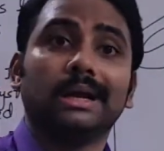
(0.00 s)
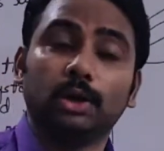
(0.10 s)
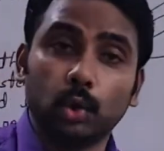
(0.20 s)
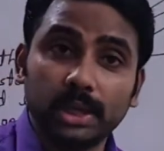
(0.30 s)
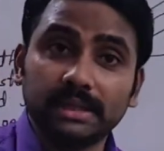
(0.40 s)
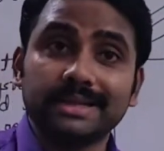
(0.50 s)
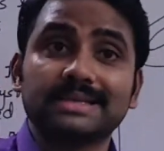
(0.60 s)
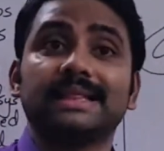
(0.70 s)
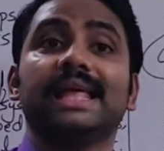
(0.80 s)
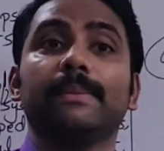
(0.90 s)
During this
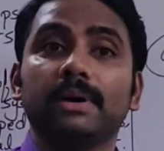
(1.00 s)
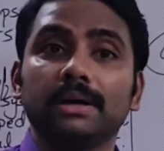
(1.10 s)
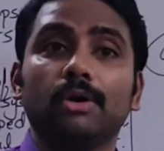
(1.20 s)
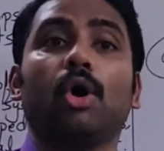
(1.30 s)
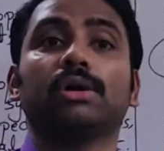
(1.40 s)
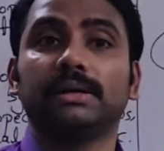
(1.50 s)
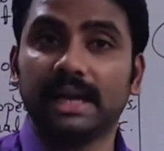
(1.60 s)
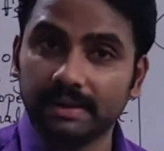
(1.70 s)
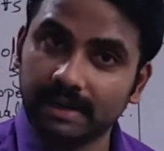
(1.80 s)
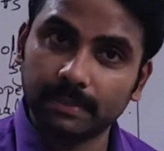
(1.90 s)
labor or
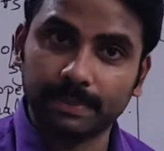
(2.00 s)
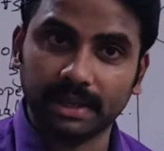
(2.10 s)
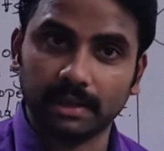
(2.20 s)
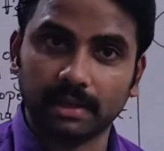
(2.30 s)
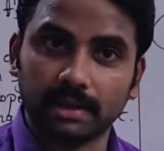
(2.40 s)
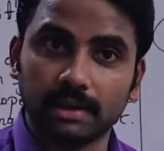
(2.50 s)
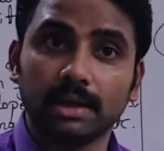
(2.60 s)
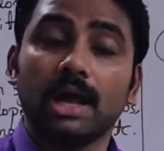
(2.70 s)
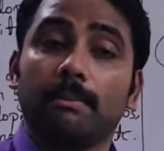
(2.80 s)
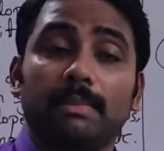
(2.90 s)
delivery period,
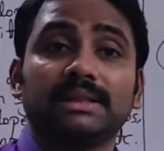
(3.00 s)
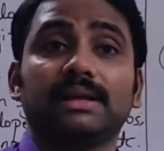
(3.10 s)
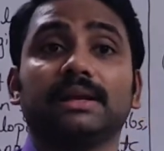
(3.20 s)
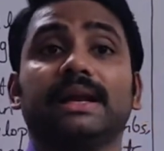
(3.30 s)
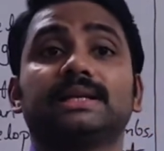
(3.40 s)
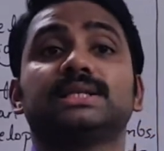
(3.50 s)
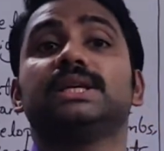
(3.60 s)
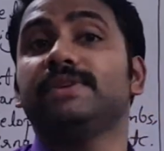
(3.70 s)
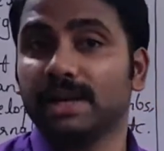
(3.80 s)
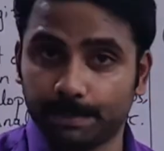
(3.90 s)
mother gets
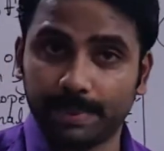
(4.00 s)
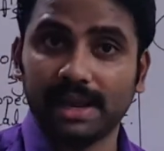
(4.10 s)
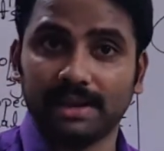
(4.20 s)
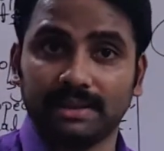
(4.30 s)
severe pain.